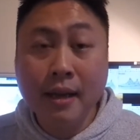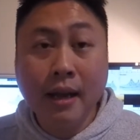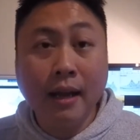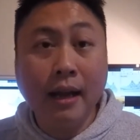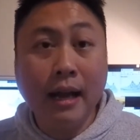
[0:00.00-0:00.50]

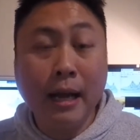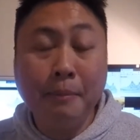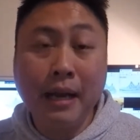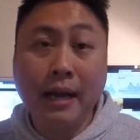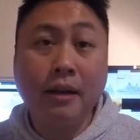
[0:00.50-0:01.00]

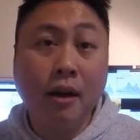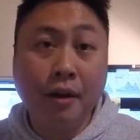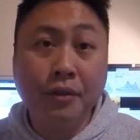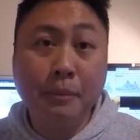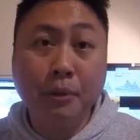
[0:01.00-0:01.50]
Like
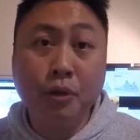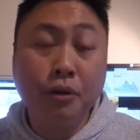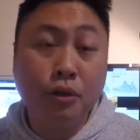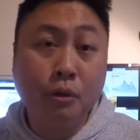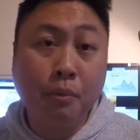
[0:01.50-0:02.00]
on the
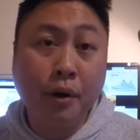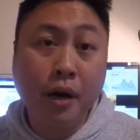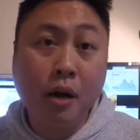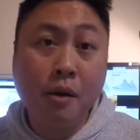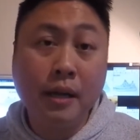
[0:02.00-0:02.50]
Beluga
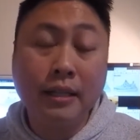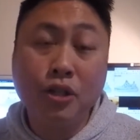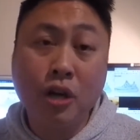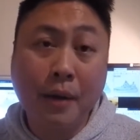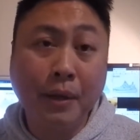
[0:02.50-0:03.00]
2.0, it
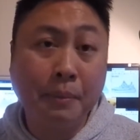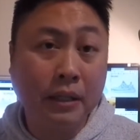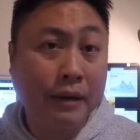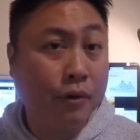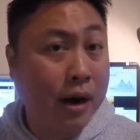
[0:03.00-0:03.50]
dropped, I
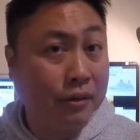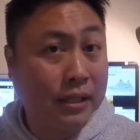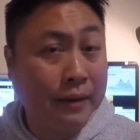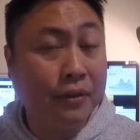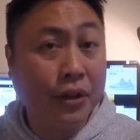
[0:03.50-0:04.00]
believe, around
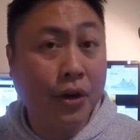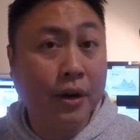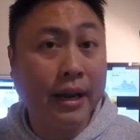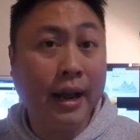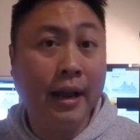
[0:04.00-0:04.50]

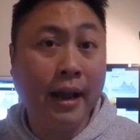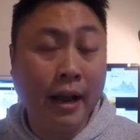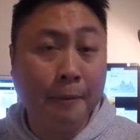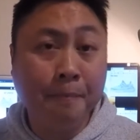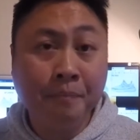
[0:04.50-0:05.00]
7:30
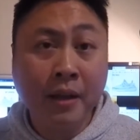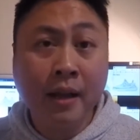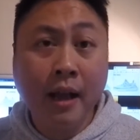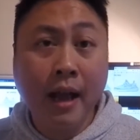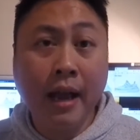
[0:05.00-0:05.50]
a.m.
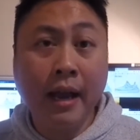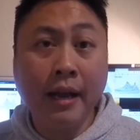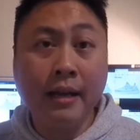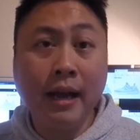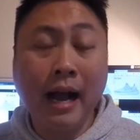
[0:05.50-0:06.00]

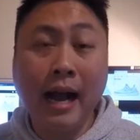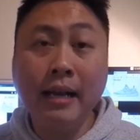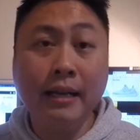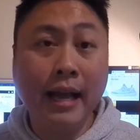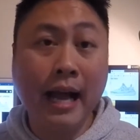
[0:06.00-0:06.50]
and I
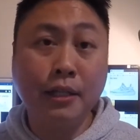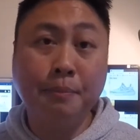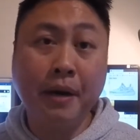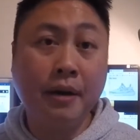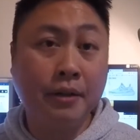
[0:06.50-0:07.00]
didn't catch a
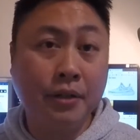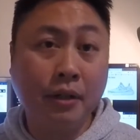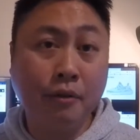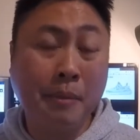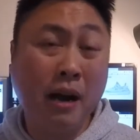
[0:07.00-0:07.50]
pair
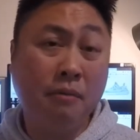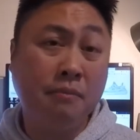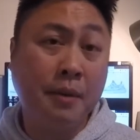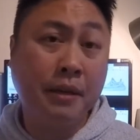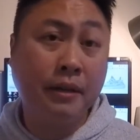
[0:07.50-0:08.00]
until about
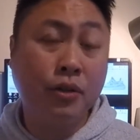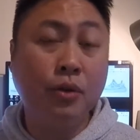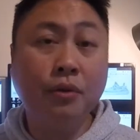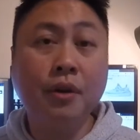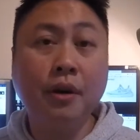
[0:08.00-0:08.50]
maybe
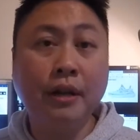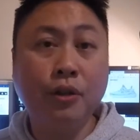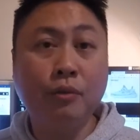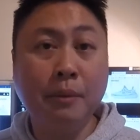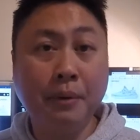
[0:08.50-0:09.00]
2:30,
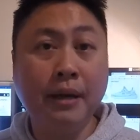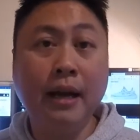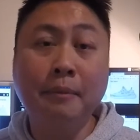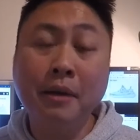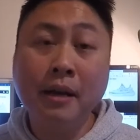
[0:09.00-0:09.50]
3
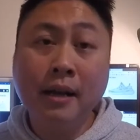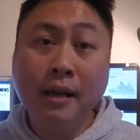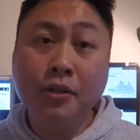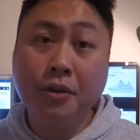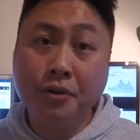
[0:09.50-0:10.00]
p.m.
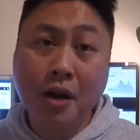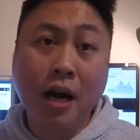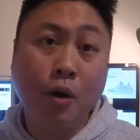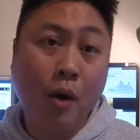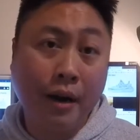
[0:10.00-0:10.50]
So you're
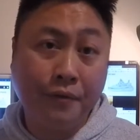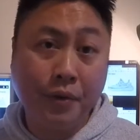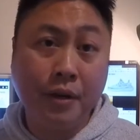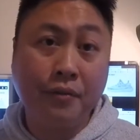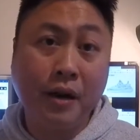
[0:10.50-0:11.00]
talking quite a
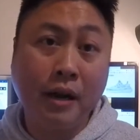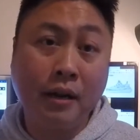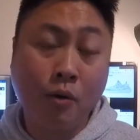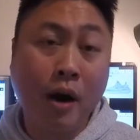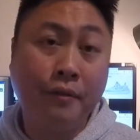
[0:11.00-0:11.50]

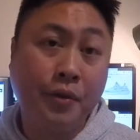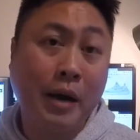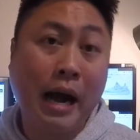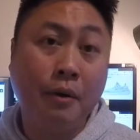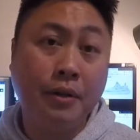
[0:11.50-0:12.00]
few
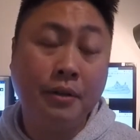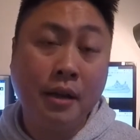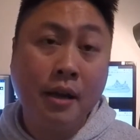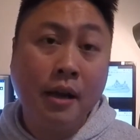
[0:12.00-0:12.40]
hours.